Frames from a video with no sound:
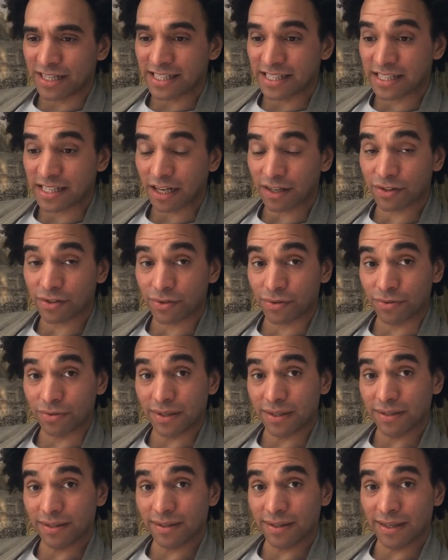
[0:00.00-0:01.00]
subtle
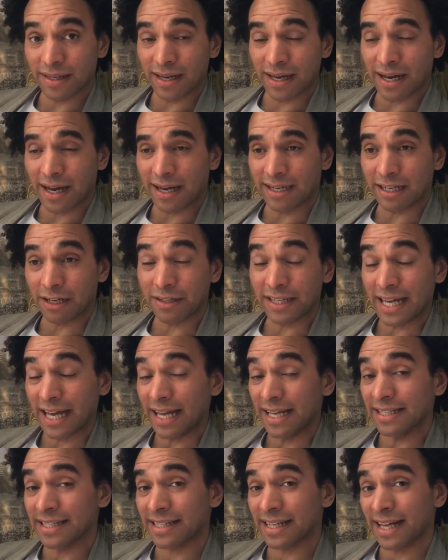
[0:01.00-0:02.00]
and only
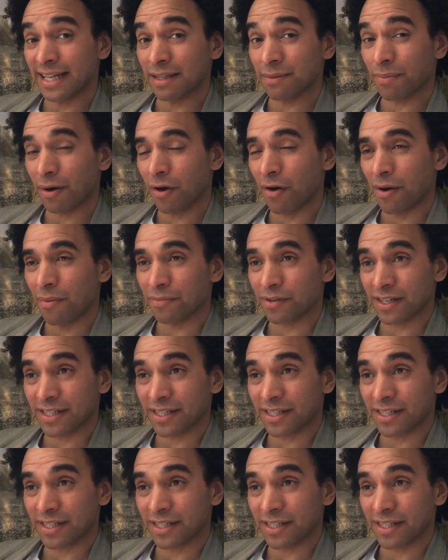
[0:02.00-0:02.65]
hinted at in the poems.